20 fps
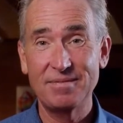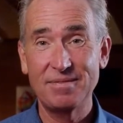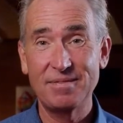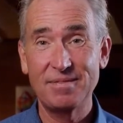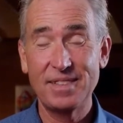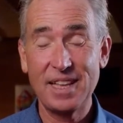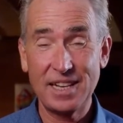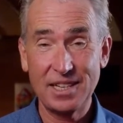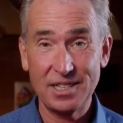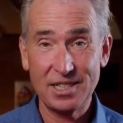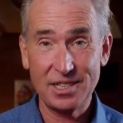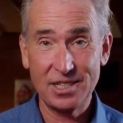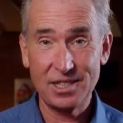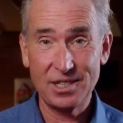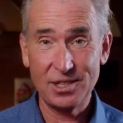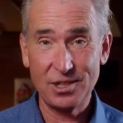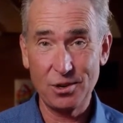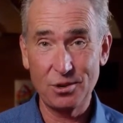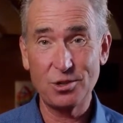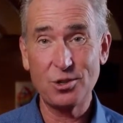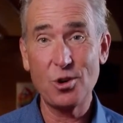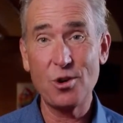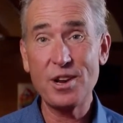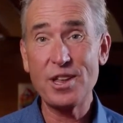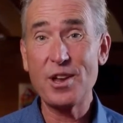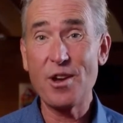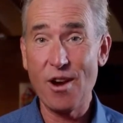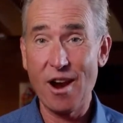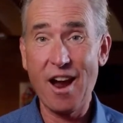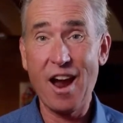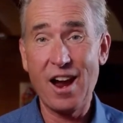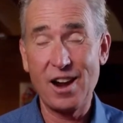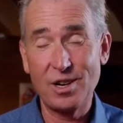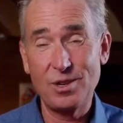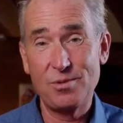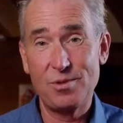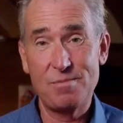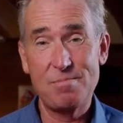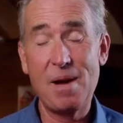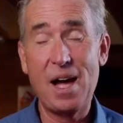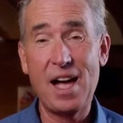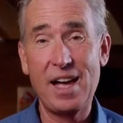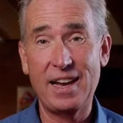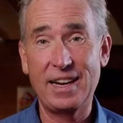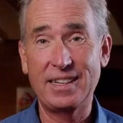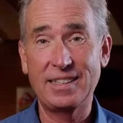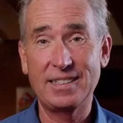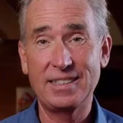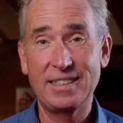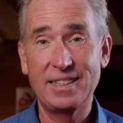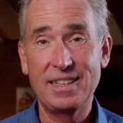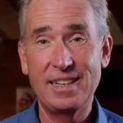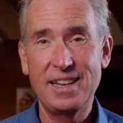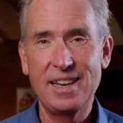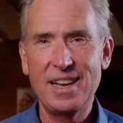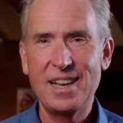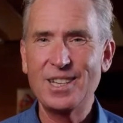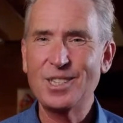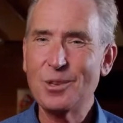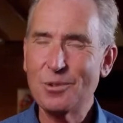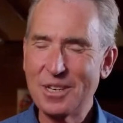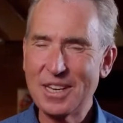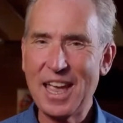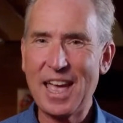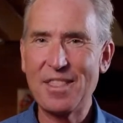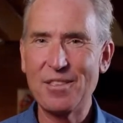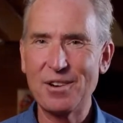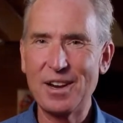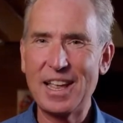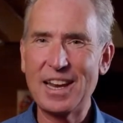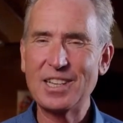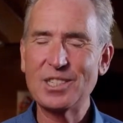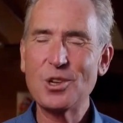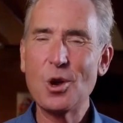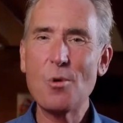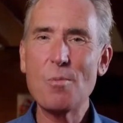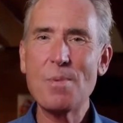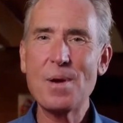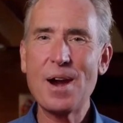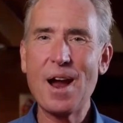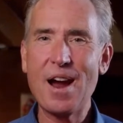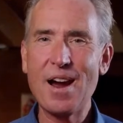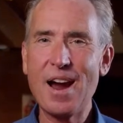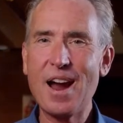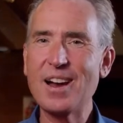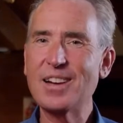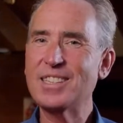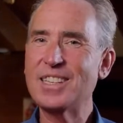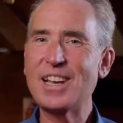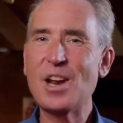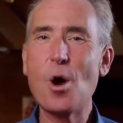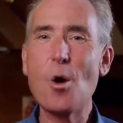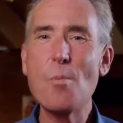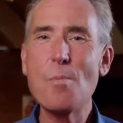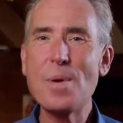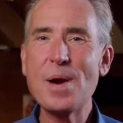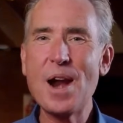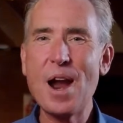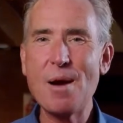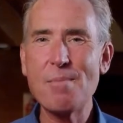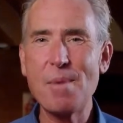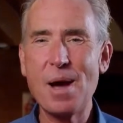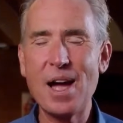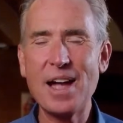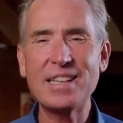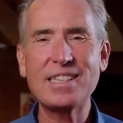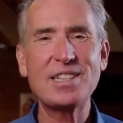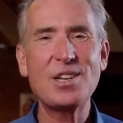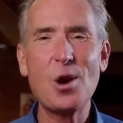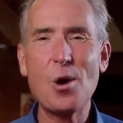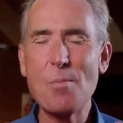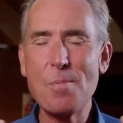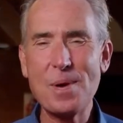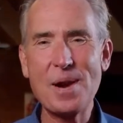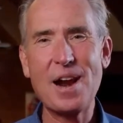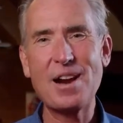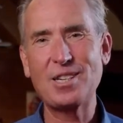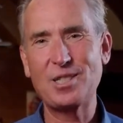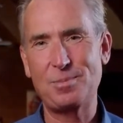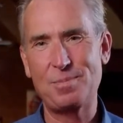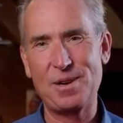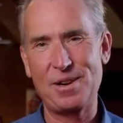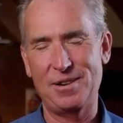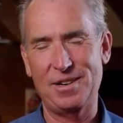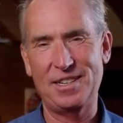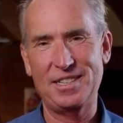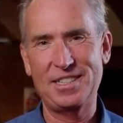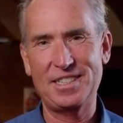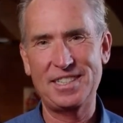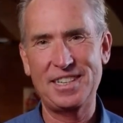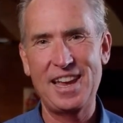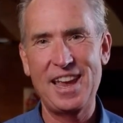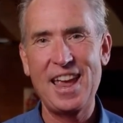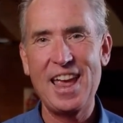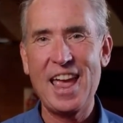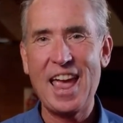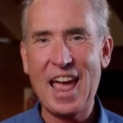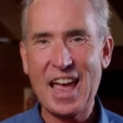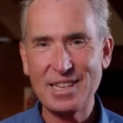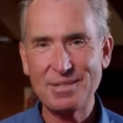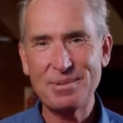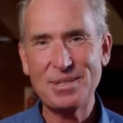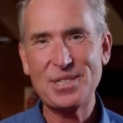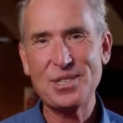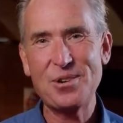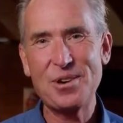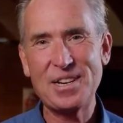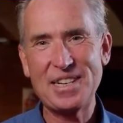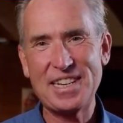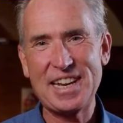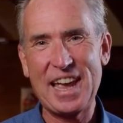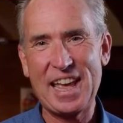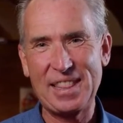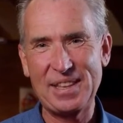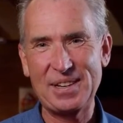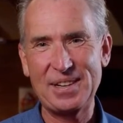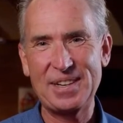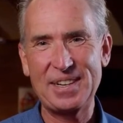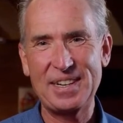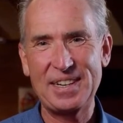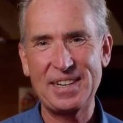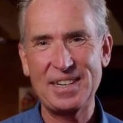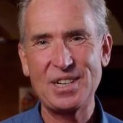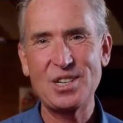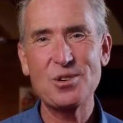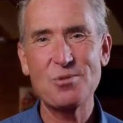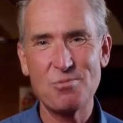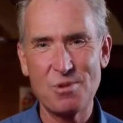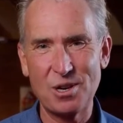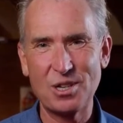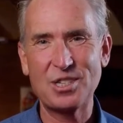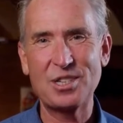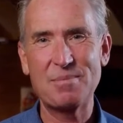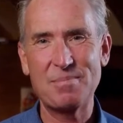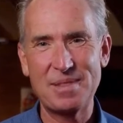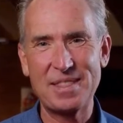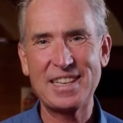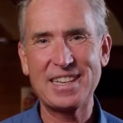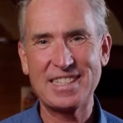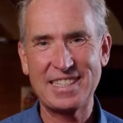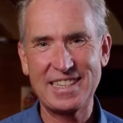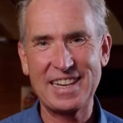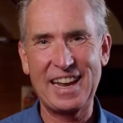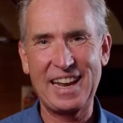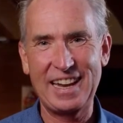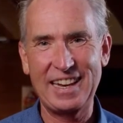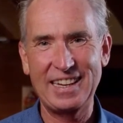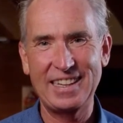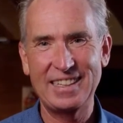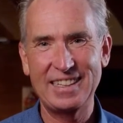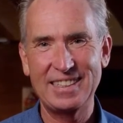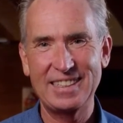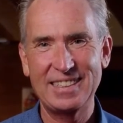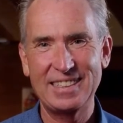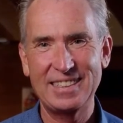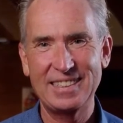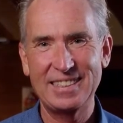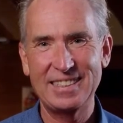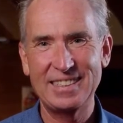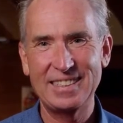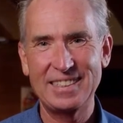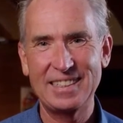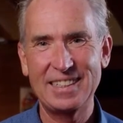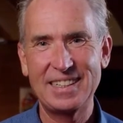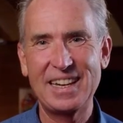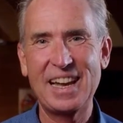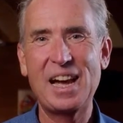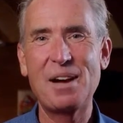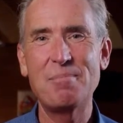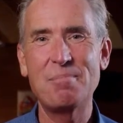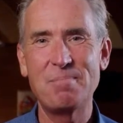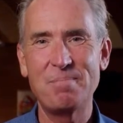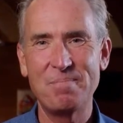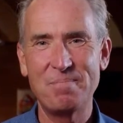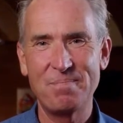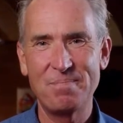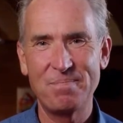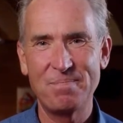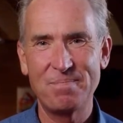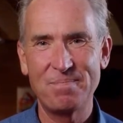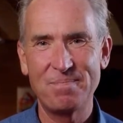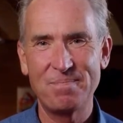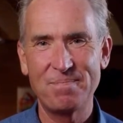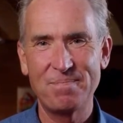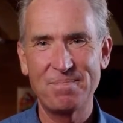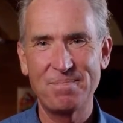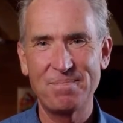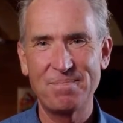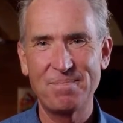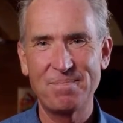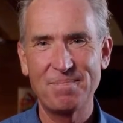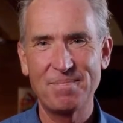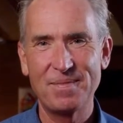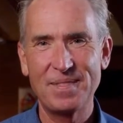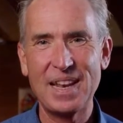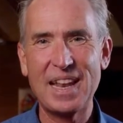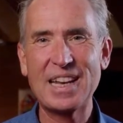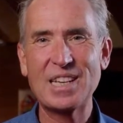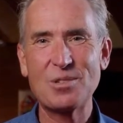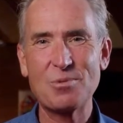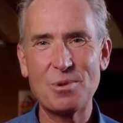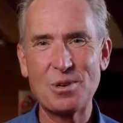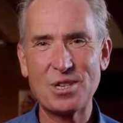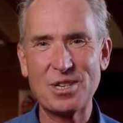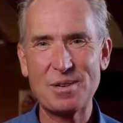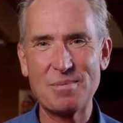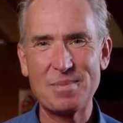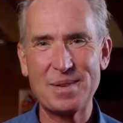that you're joining your heart with mine. So together, let us open our hearts and open our minds and open our spirits as we join together to worship this day. Come, let us worship.